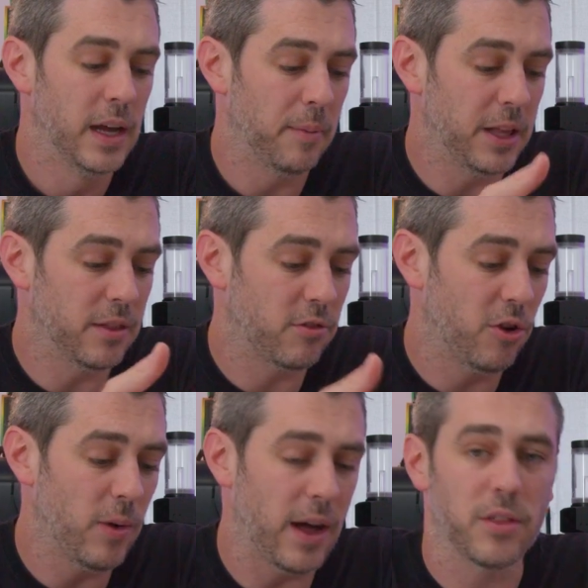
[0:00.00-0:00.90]
I mean,
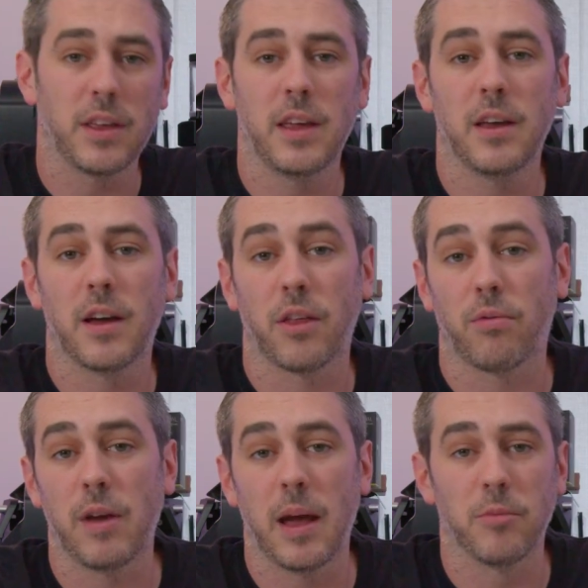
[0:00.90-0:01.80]
two out of the uh,
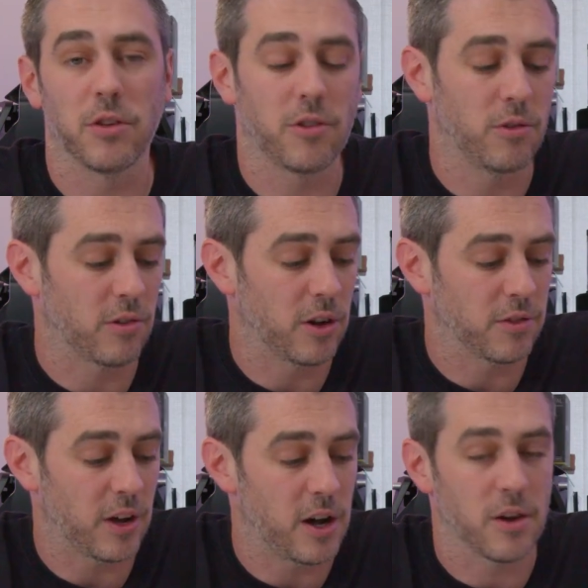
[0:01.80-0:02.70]
three M.2
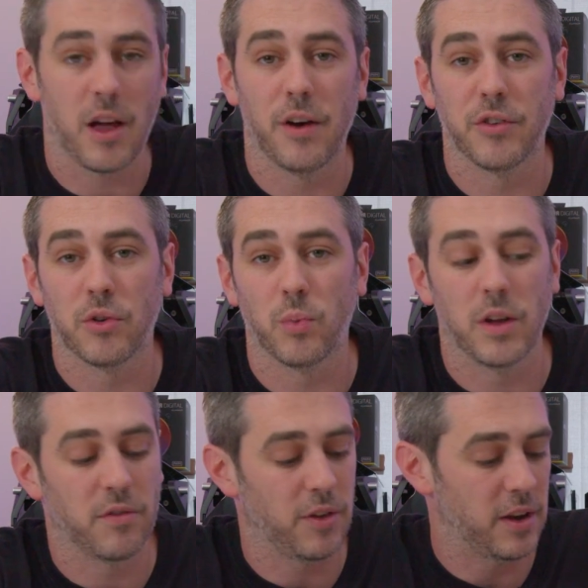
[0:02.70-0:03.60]
slots are covered
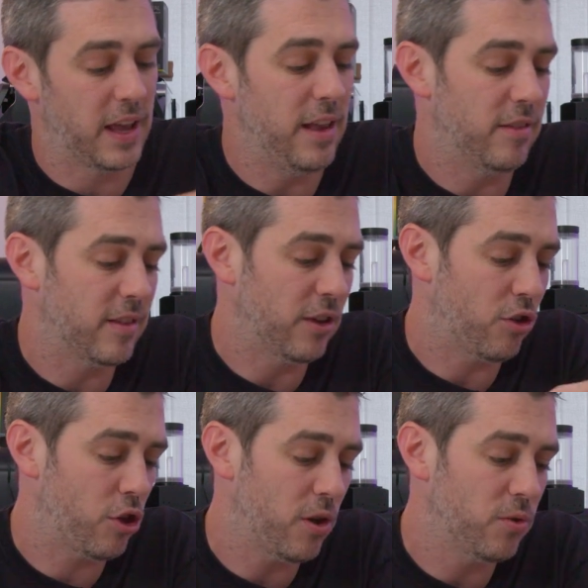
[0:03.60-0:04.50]
with kind of heat
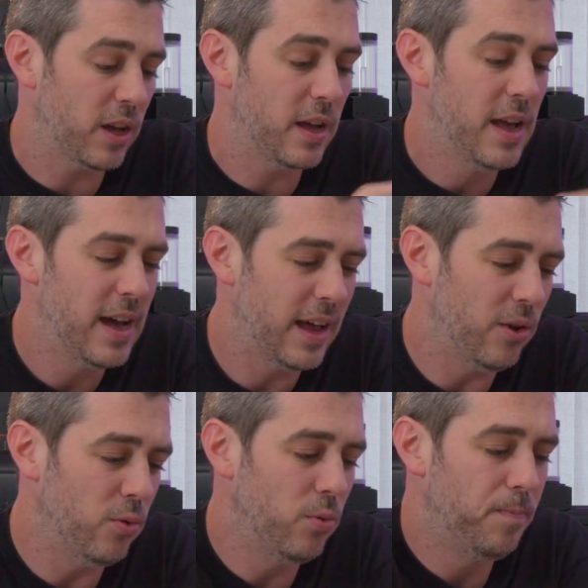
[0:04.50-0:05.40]
sink shielding, and
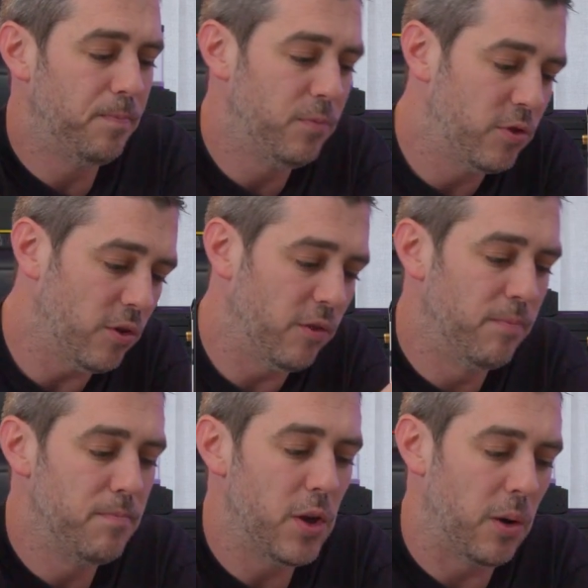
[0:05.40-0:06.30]
it all sort
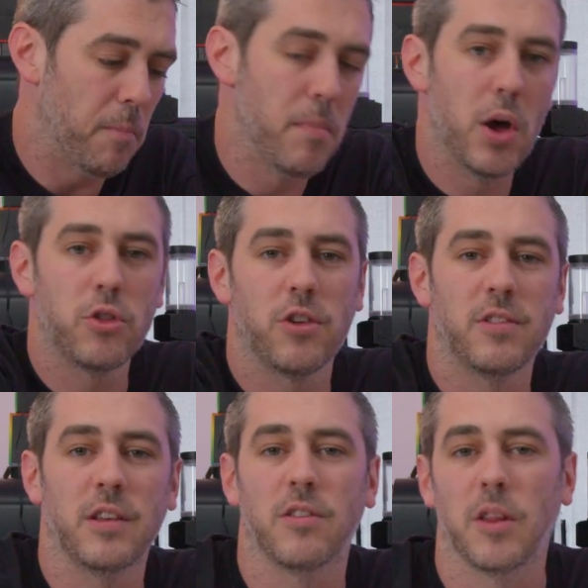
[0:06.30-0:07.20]
of, you know,
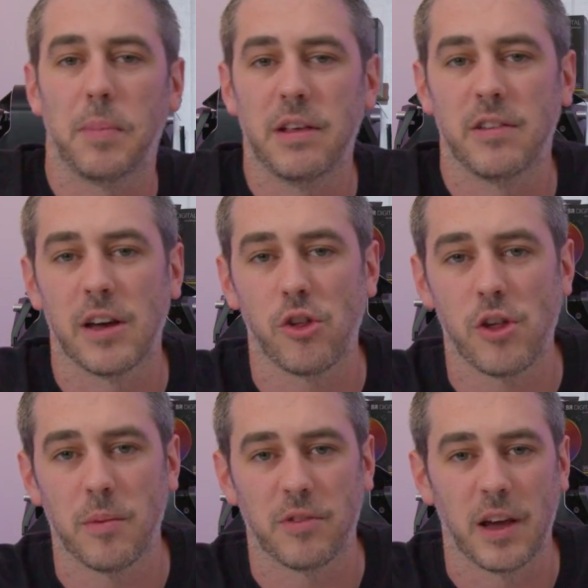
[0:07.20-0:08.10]
merges into the PCH
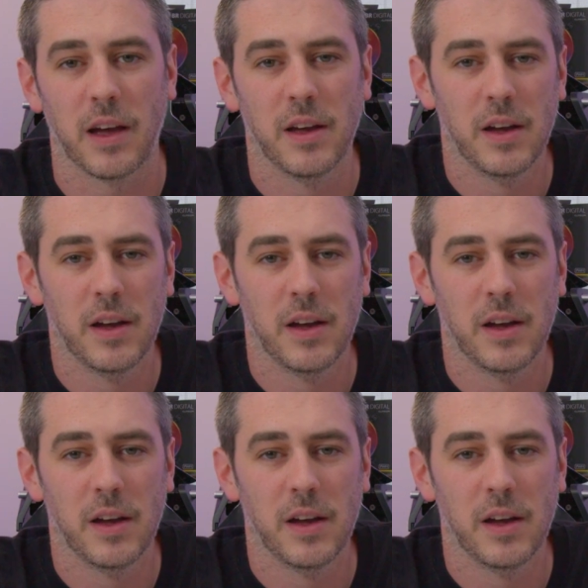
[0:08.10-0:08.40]
chipset.